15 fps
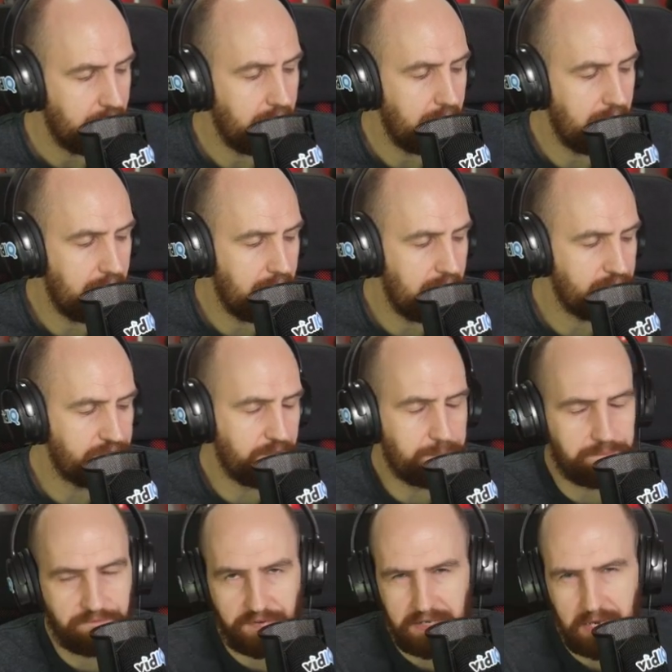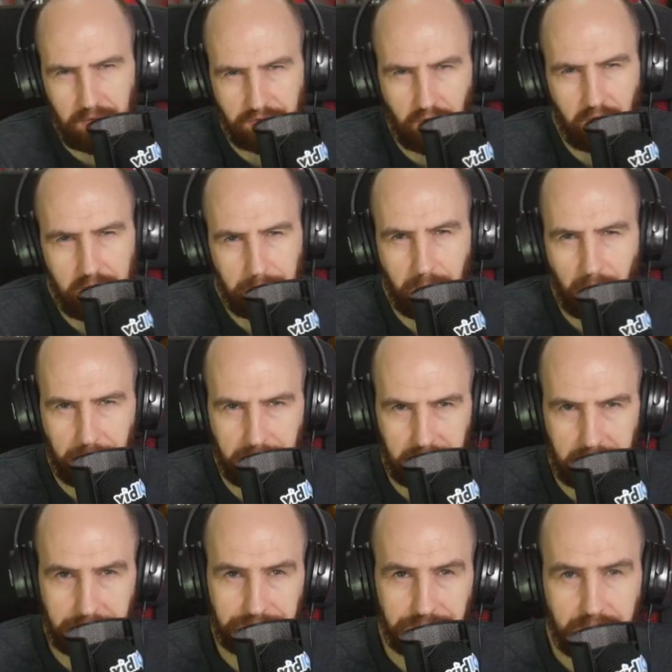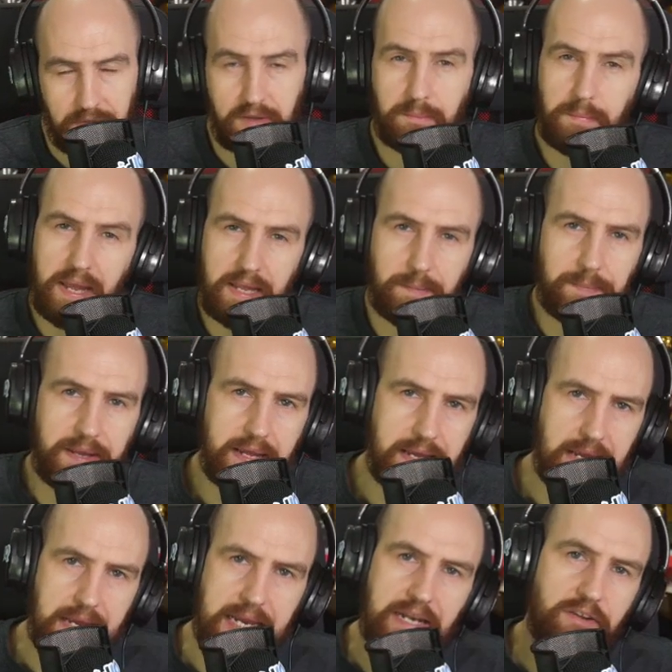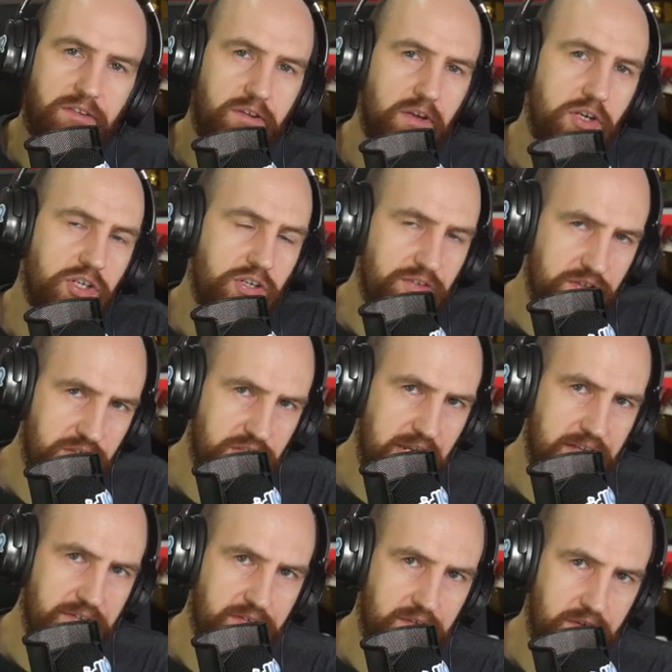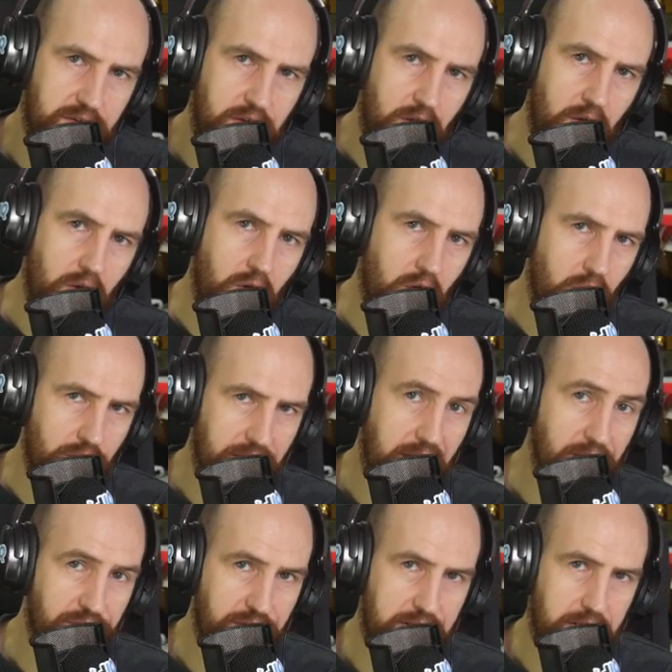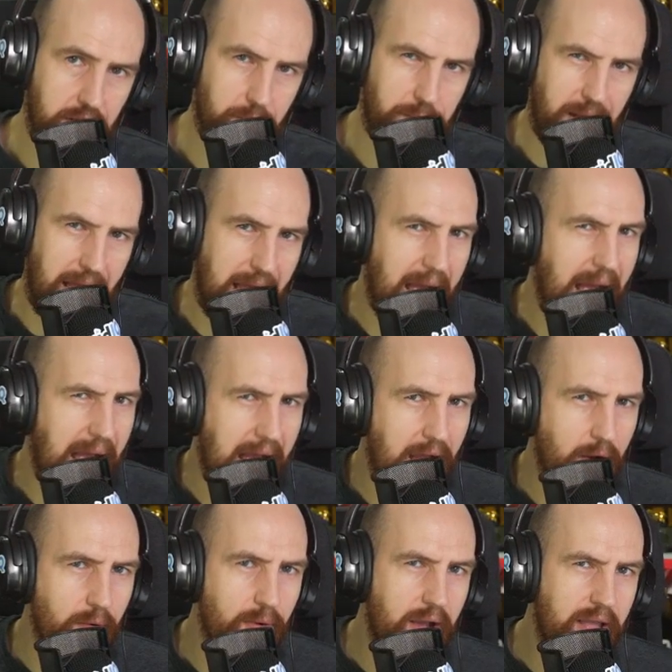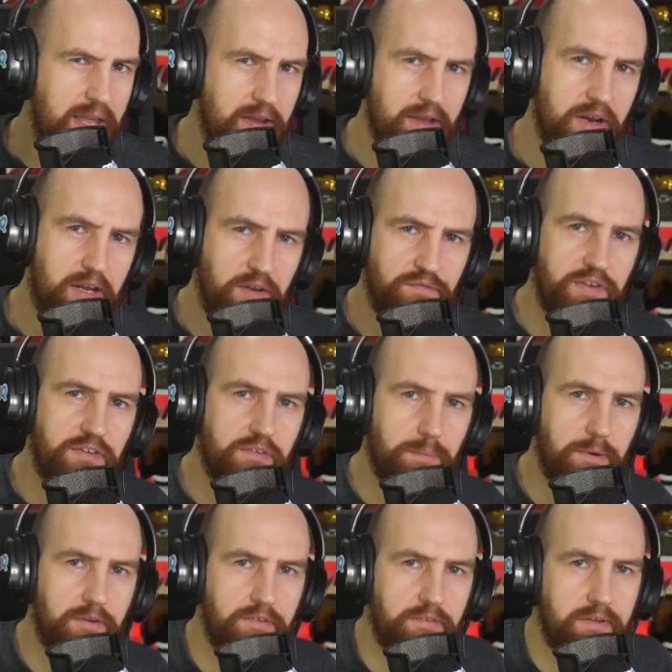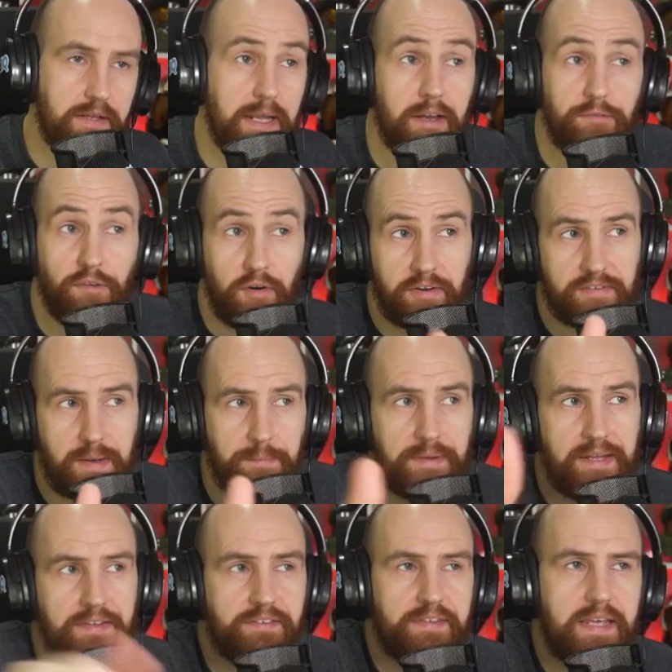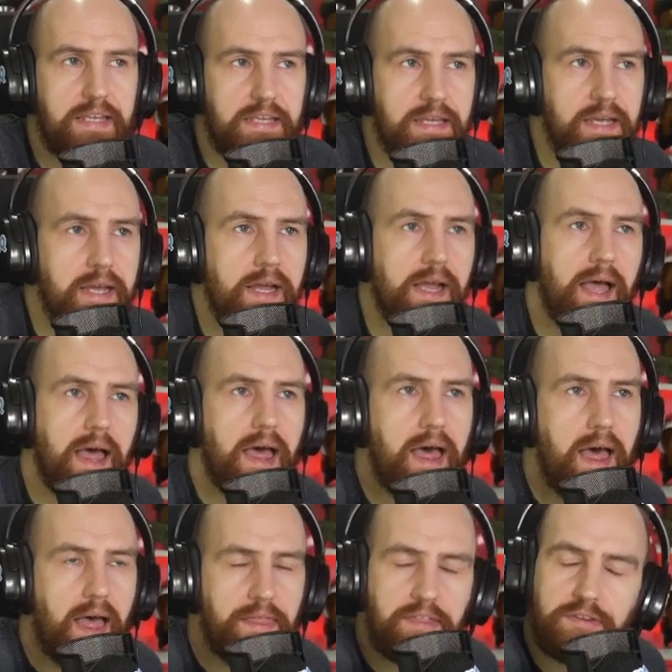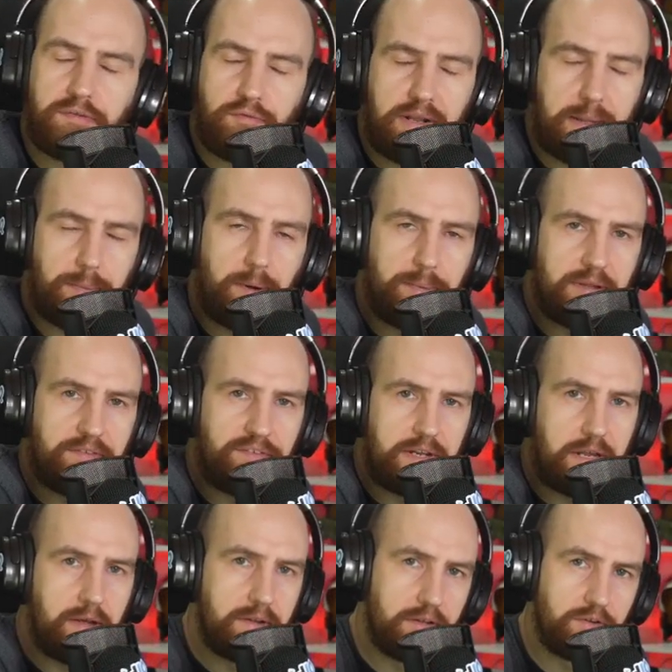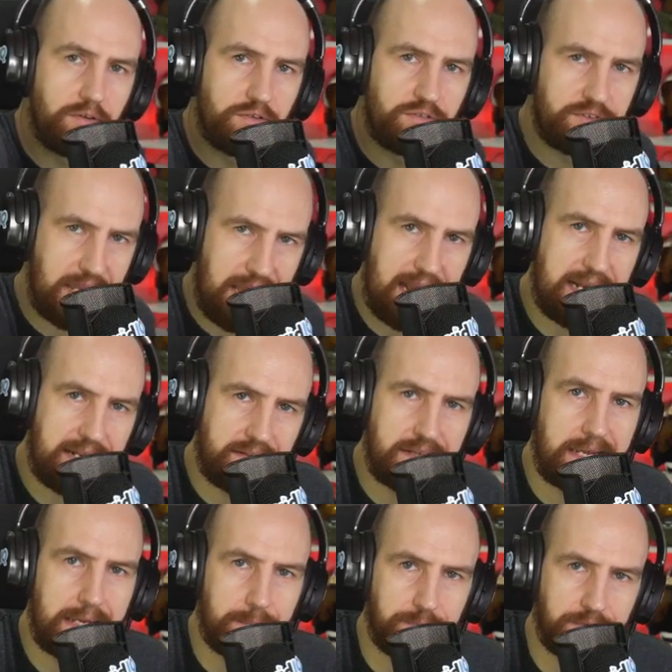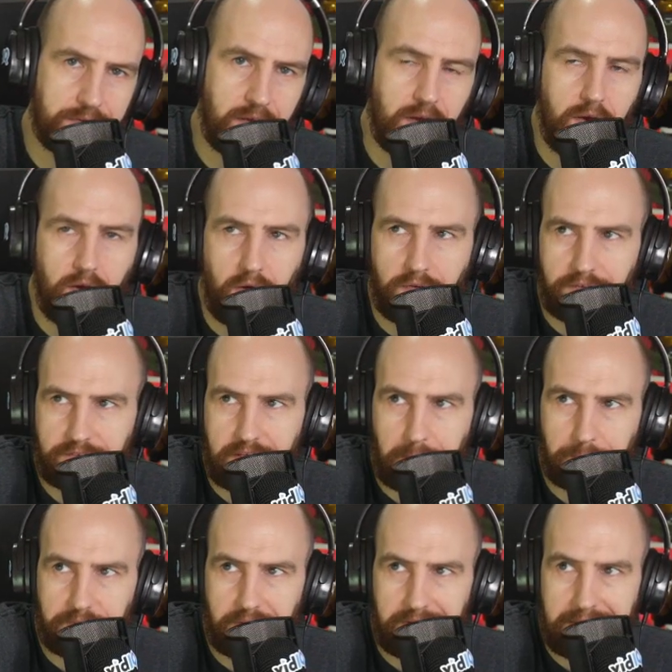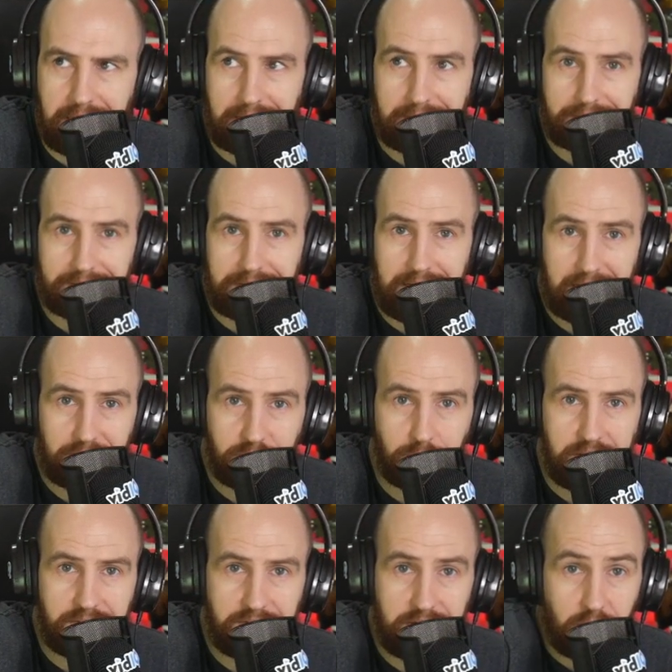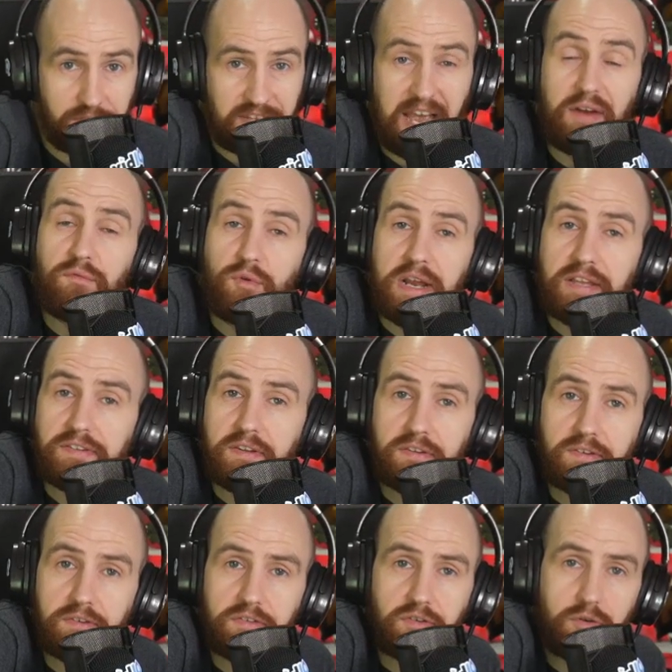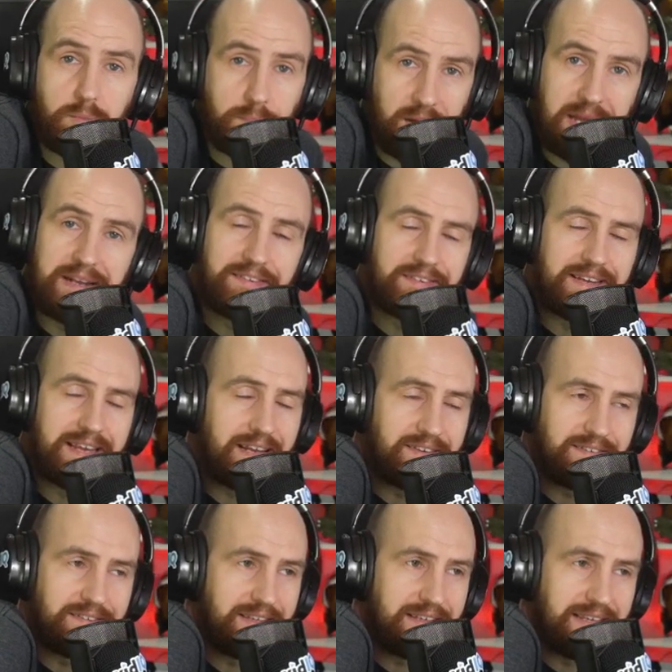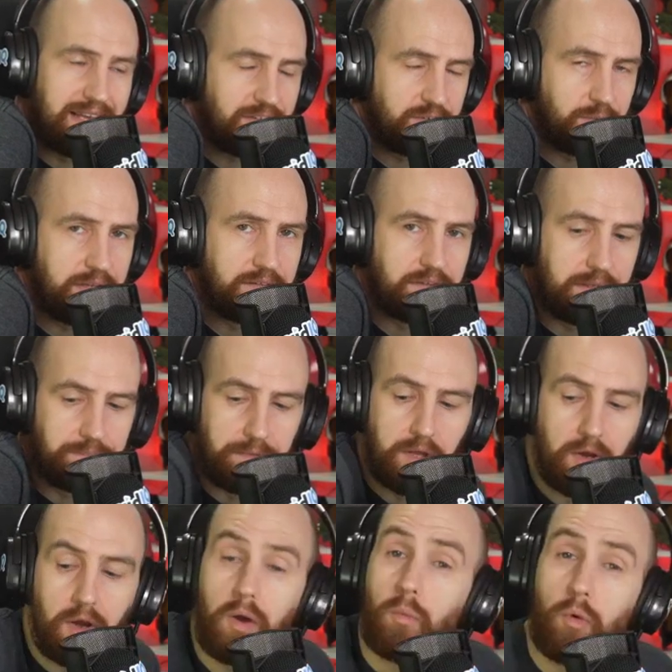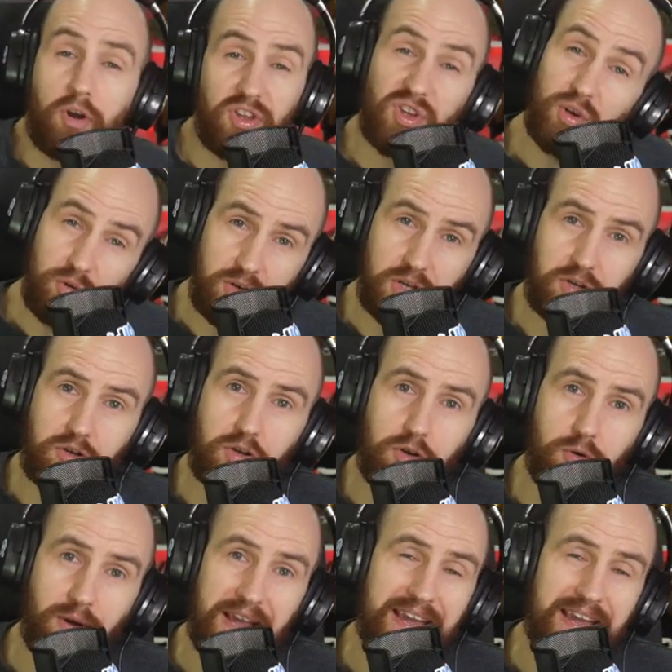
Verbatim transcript: uh, if the video is already popular, you may appear in the search and suggested on that video, but how are you going to convince a person to click? For example, let's say uh, there's a really popular video that does ten tips on the Samsung Galaxy S twenty, or ten reasons to buy this Galaxy S twenty. What you could do